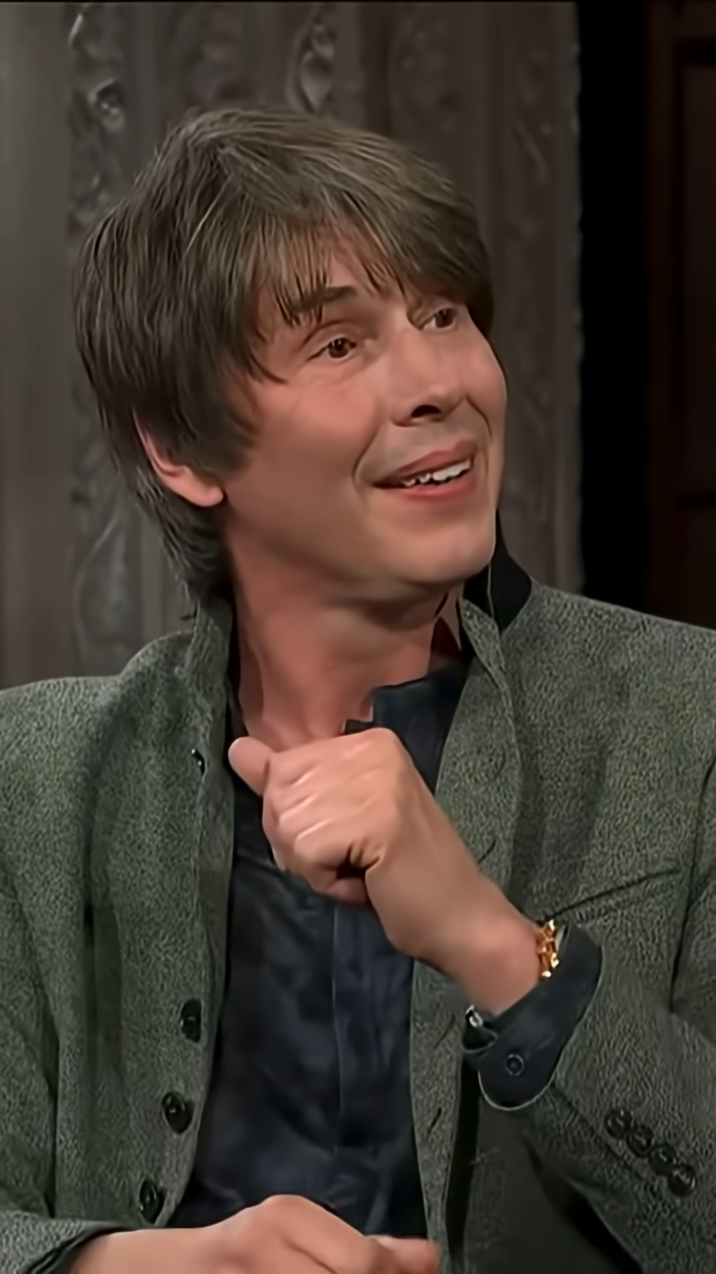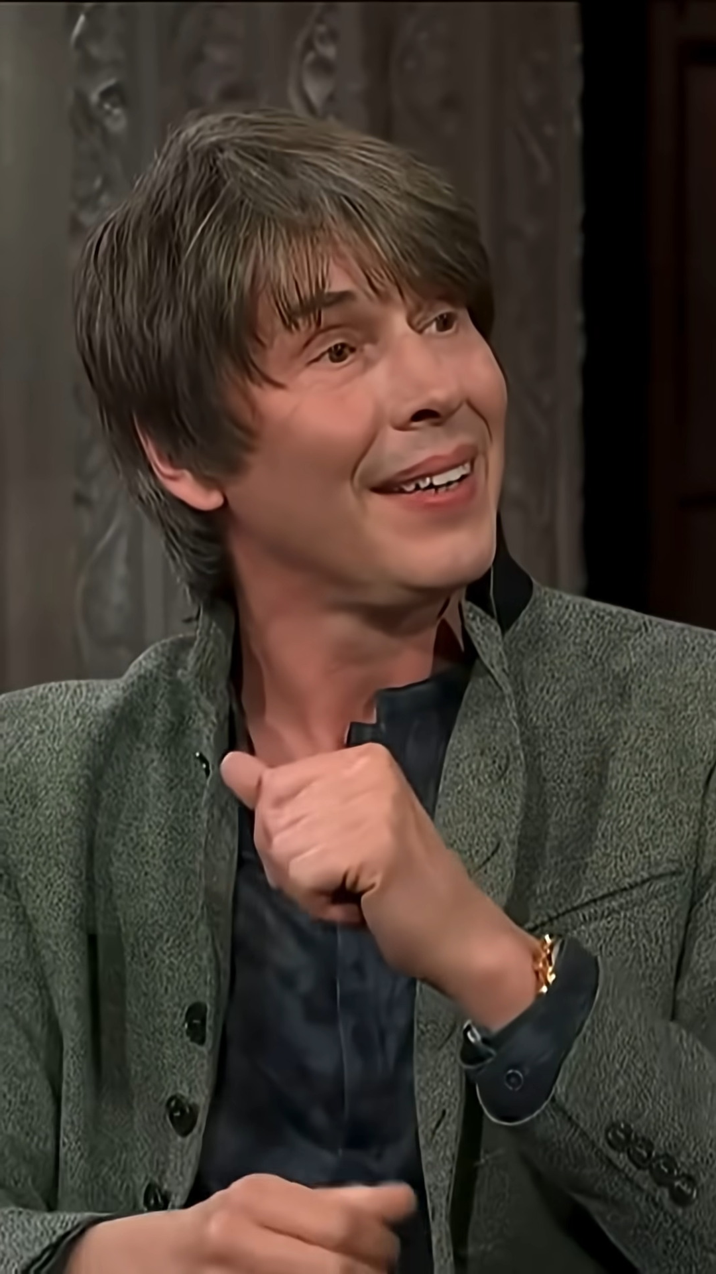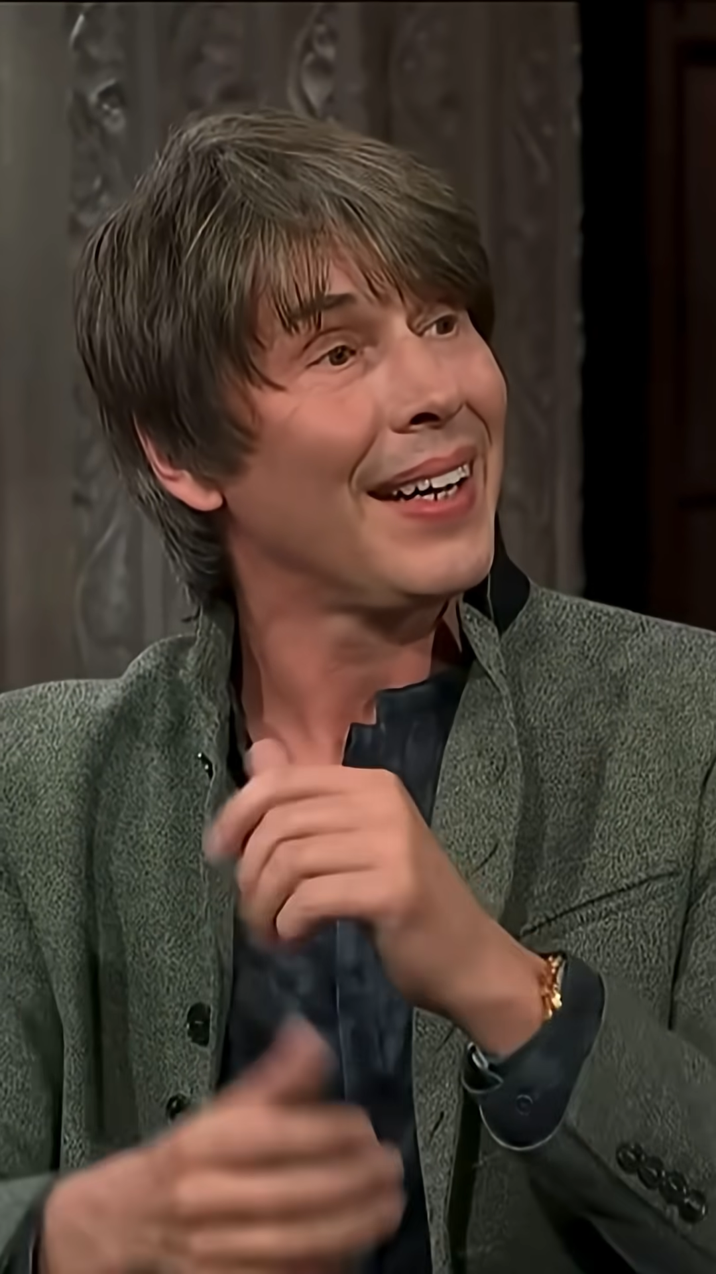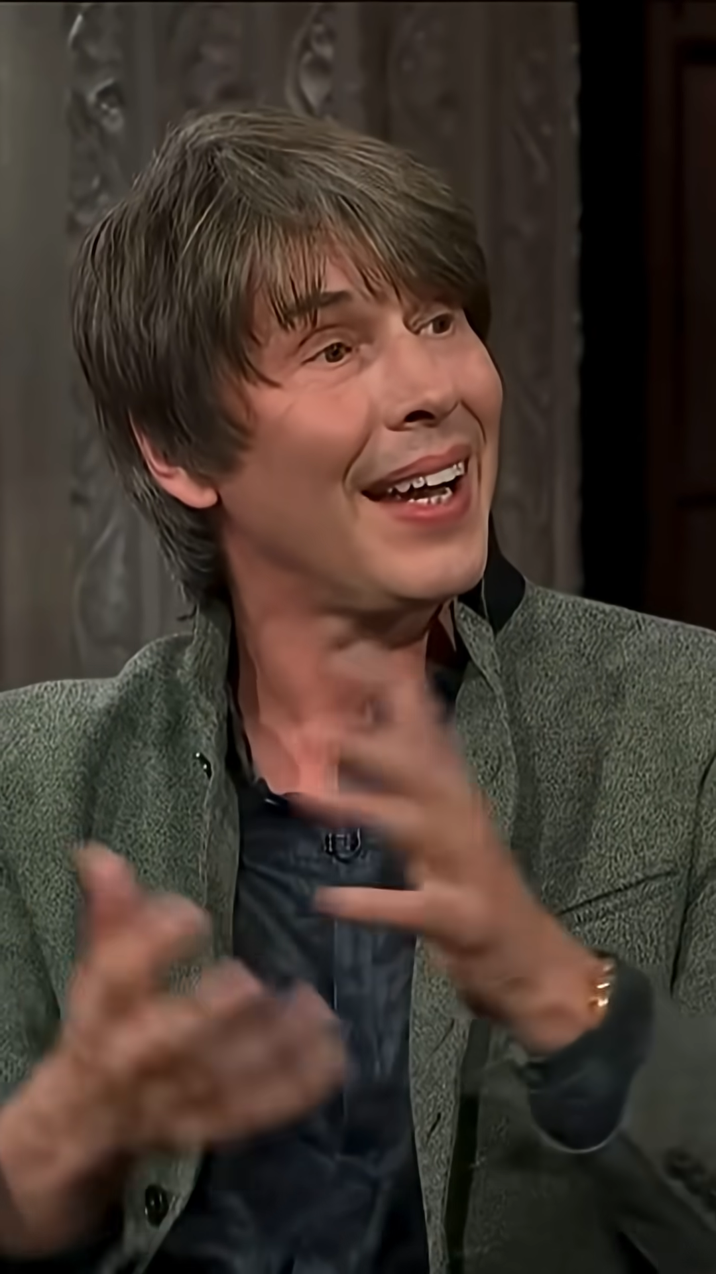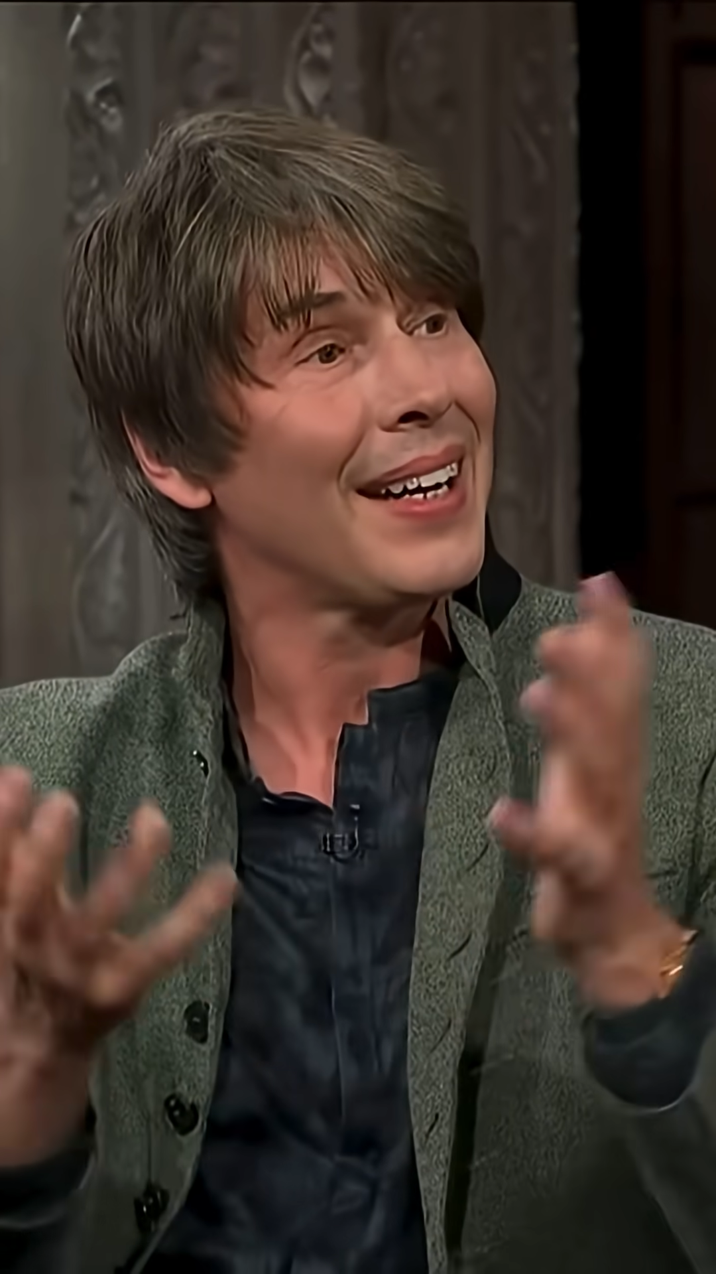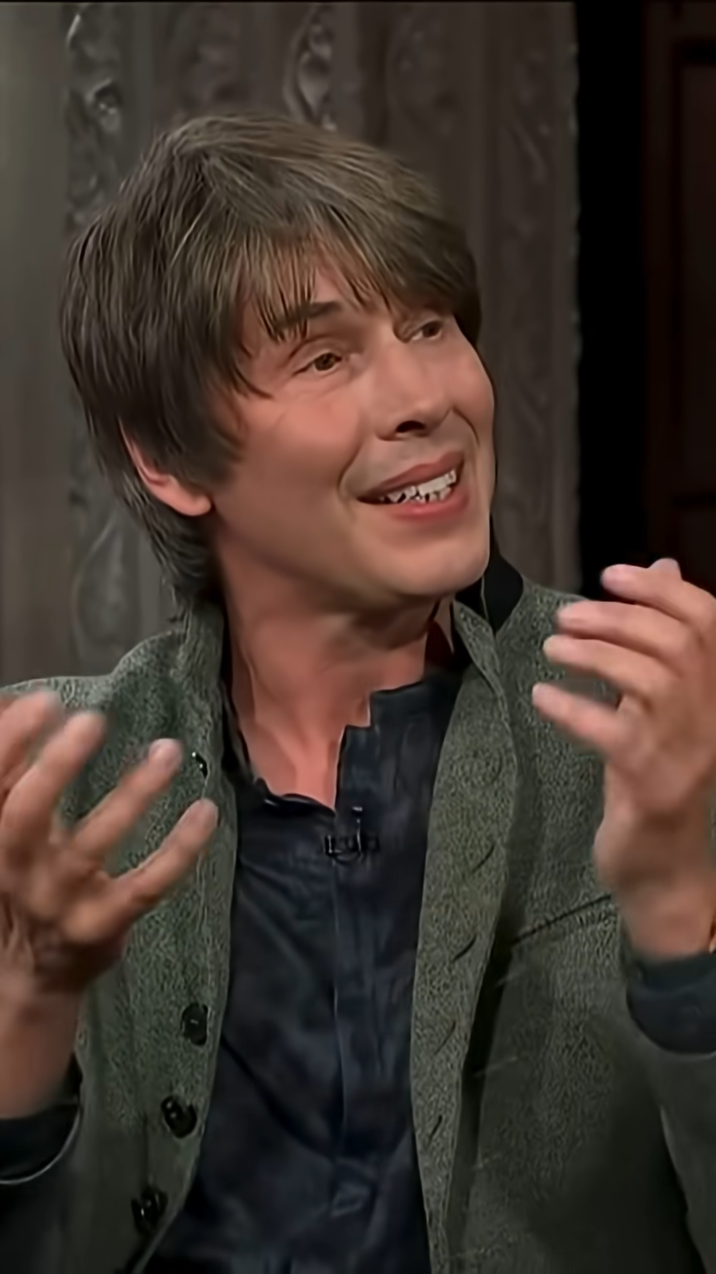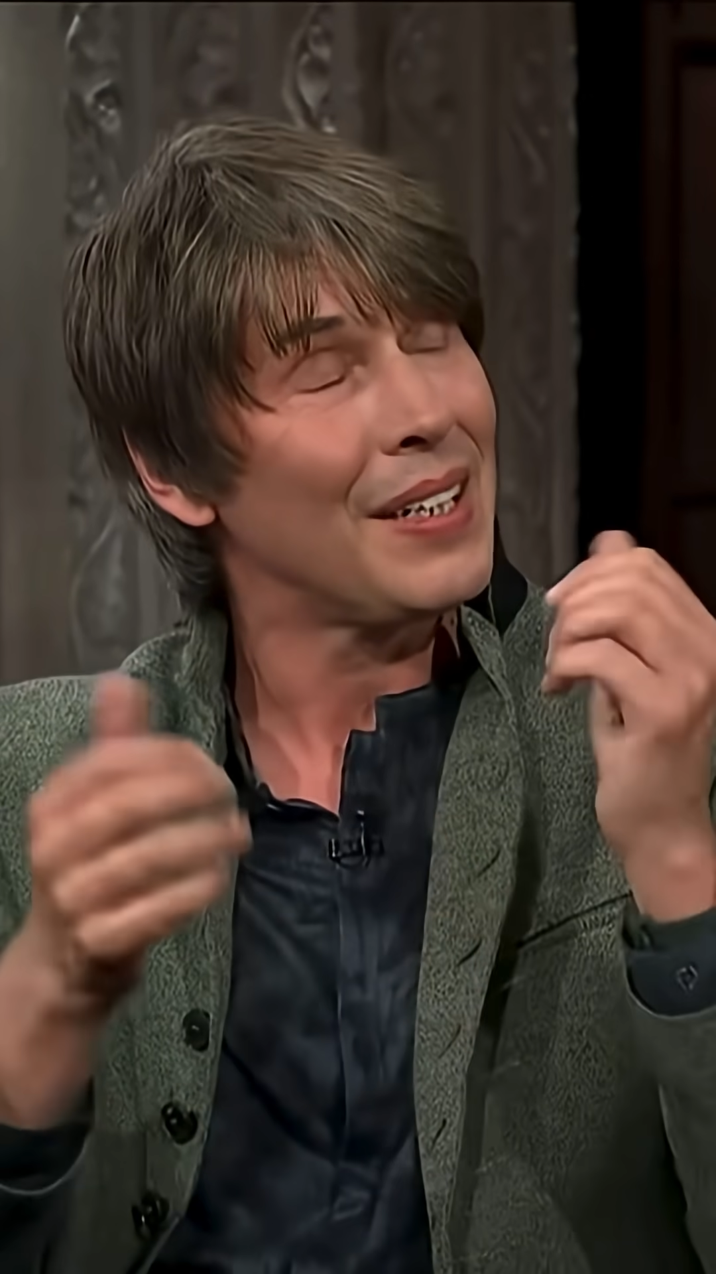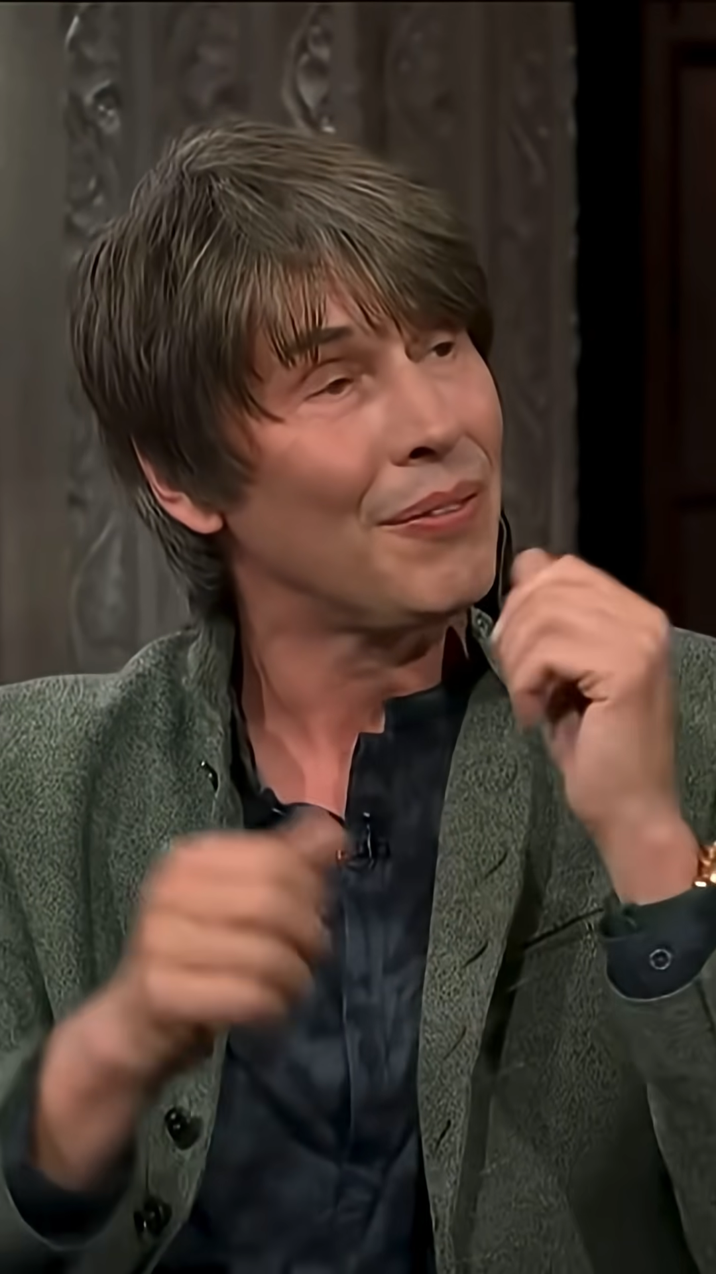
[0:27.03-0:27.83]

in a galaxy